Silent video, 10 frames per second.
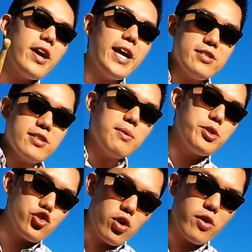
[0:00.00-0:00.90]
hands is going to be
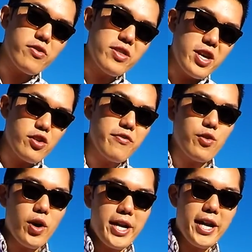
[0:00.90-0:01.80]
stronger than the other. If
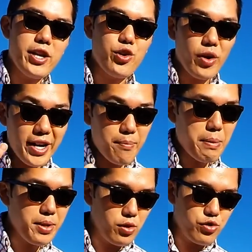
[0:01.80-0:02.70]
you're right-handed, your right hand
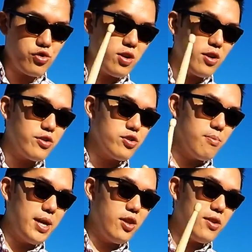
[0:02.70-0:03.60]
might be a little stronger, so it
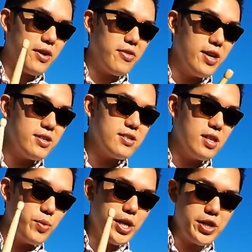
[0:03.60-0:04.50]
might look like this, and
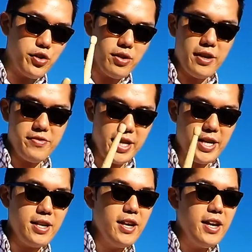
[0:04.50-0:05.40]
then when you get to your left
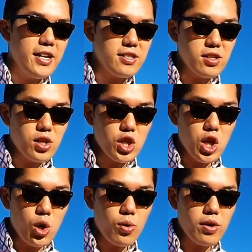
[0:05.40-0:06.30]
hand, it's a little
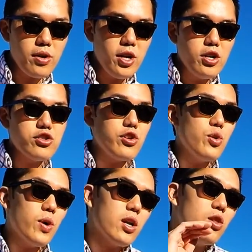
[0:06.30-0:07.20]
lower. So
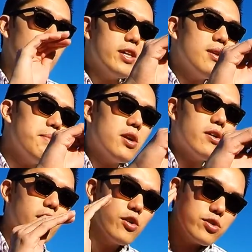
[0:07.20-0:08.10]
you want to look in the
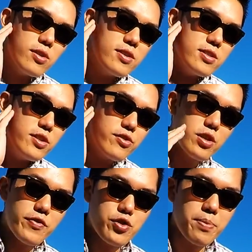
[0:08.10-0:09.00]
mirror and also listen to
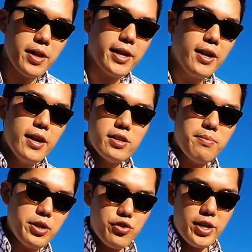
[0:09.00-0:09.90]
yourself as you're playing to
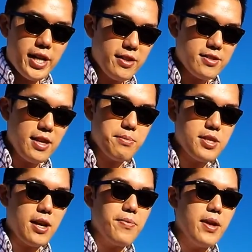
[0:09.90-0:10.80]
make sure you're getting the same
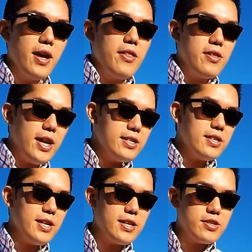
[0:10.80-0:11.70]
sound. The next
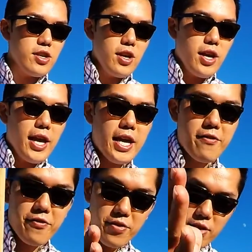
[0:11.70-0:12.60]
thing is,
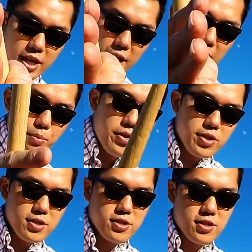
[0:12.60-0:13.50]
if the camera in
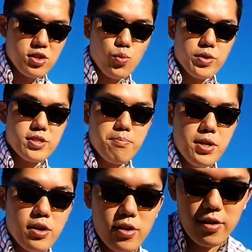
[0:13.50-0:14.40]
this instance was the
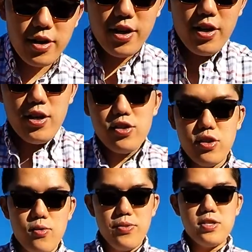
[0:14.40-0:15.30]
mirror,
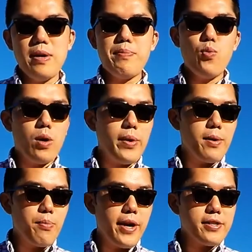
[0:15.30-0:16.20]
so this might be one way
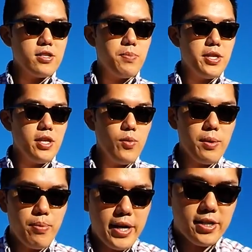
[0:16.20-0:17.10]
to practice, but the other way to
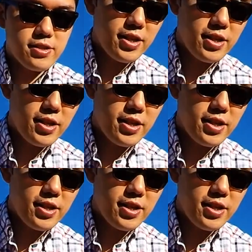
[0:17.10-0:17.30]
practice